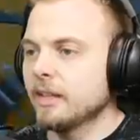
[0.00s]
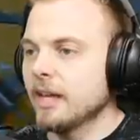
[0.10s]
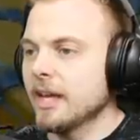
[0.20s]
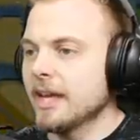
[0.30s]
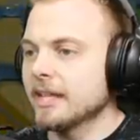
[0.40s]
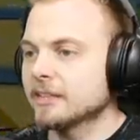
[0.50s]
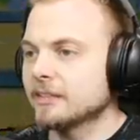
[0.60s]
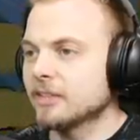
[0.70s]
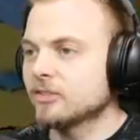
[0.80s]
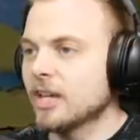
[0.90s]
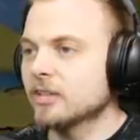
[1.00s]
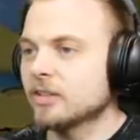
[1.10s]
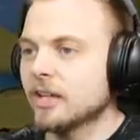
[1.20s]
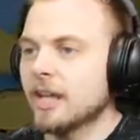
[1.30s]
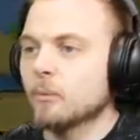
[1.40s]
yeah, it's, it's
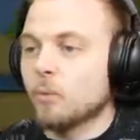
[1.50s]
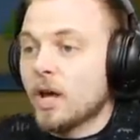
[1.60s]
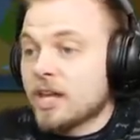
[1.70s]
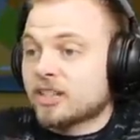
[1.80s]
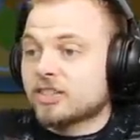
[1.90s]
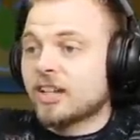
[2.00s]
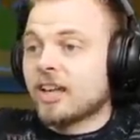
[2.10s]
decent. It works.